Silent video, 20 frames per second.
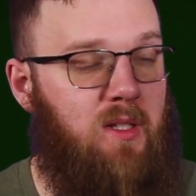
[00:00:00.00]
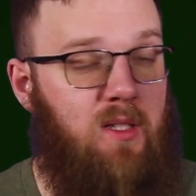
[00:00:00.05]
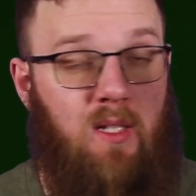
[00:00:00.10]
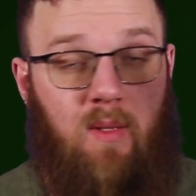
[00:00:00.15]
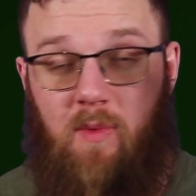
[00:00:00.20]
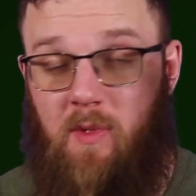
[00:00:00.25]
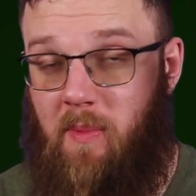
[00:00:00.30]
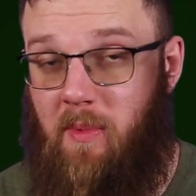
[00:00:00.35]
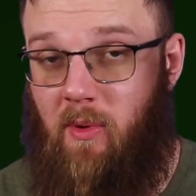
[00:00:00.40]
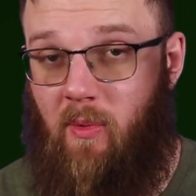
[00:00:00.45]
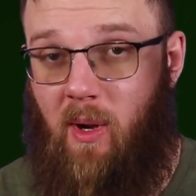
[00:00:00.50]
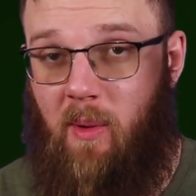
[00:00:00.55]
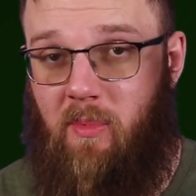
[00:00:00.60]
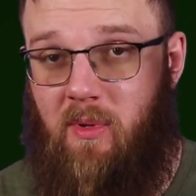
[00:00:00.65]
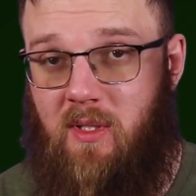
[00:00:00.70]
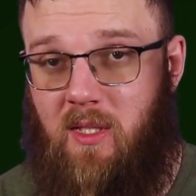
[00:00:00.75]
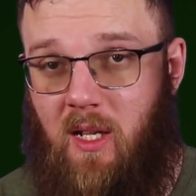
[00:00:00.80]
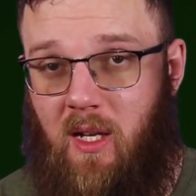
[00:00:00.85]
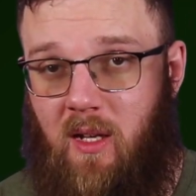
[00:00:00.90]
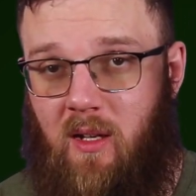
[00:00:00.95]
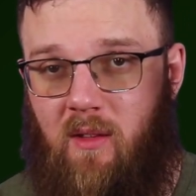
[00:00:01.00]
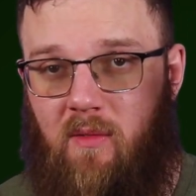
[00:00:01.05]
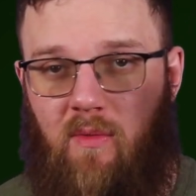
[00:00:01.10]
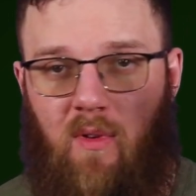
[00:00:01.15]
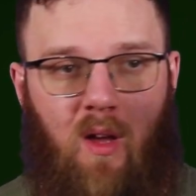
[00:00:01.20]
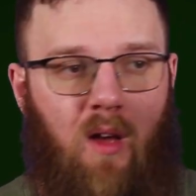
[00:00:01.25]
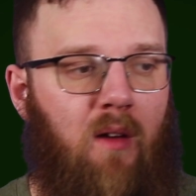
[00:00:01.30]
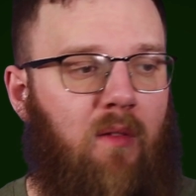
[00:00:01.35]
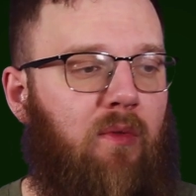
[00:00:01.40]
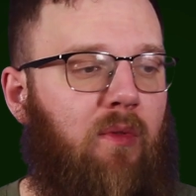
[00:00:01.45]
it seems to be
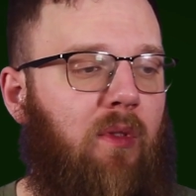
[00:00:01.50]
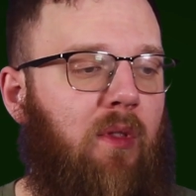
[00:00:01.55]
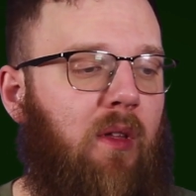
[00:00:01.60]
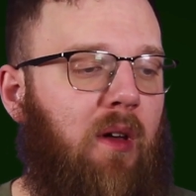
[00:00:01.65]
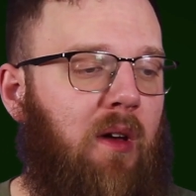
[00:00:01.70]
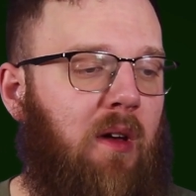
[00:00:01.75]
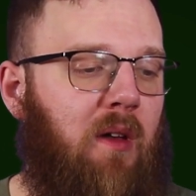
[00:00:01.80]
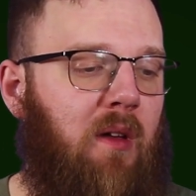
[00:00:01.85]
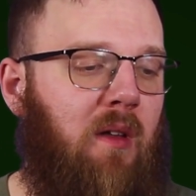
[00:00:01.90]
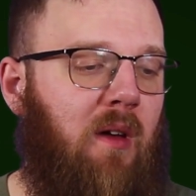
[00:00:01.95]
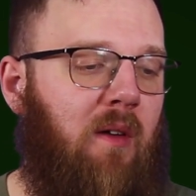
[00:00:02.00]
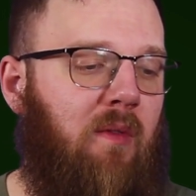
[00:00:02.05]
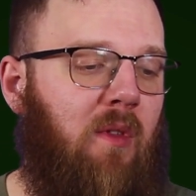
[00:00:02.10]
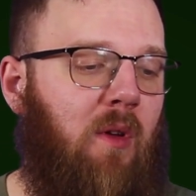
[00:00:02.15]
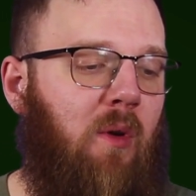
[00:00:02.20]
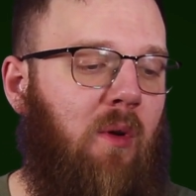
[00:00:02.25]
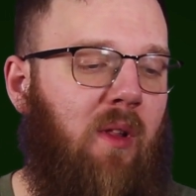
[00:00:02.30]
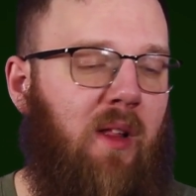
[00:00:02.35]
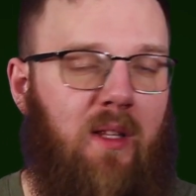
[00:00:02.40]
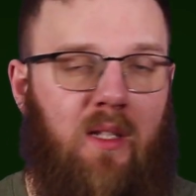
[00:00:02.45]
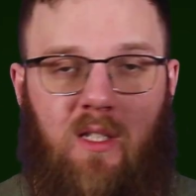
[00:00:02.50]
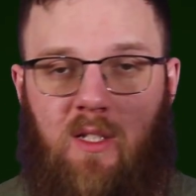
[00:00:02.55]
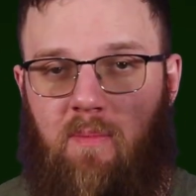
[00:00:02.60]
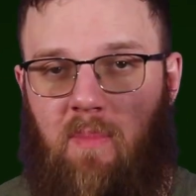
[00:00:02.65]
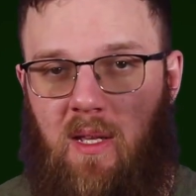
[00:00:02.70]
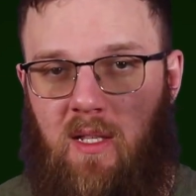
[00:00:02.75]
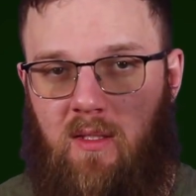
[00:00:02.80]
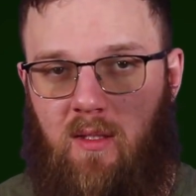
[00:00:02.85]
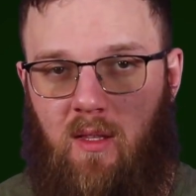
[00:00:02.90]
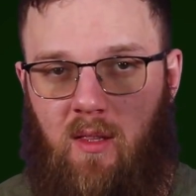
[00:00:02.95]
representative of the whole, at
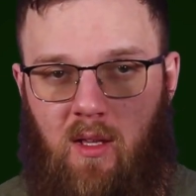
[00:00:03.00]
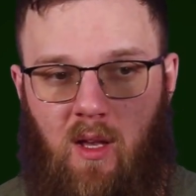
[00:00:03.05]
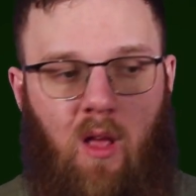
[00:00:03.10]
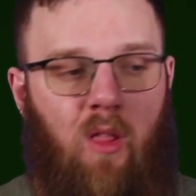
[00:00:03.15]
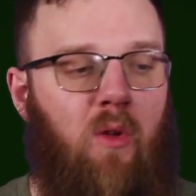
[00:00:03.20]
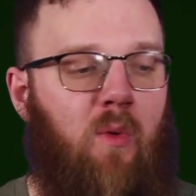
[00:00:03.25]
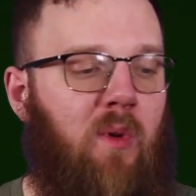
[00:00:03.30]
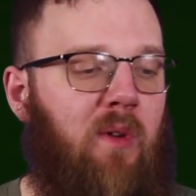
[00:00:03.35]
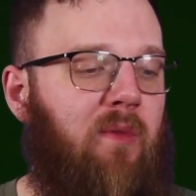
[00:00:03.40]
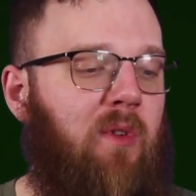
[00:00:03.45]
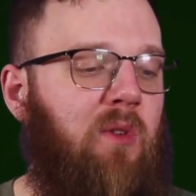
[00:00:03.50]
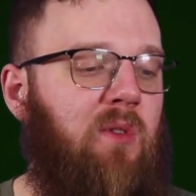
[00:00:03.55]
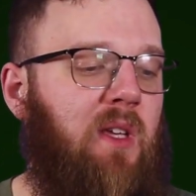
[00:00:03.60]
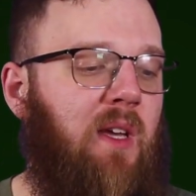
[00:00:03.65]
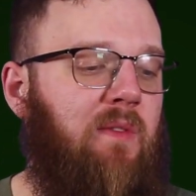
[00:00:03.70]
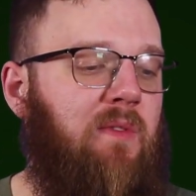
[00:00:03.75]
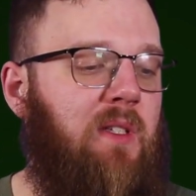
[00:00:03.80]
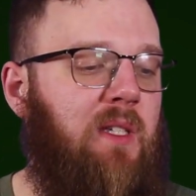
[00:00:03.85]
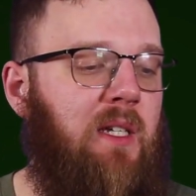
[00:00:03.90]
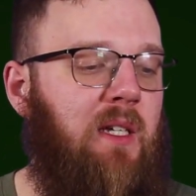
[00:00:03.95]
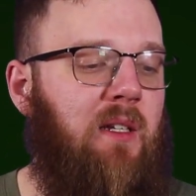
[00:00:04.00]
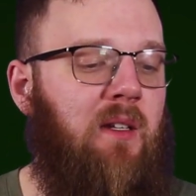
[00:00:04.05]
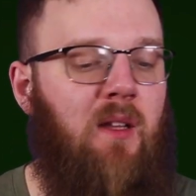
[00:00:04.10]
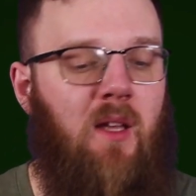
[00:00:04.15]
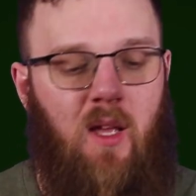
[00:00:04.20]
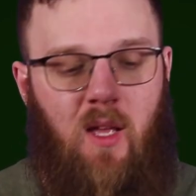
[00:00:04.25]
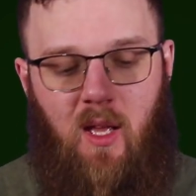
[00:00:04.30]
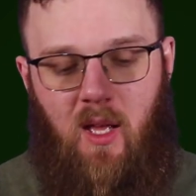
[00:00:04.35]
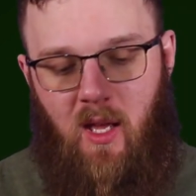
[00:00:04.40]
least based on the other reviews I've seen.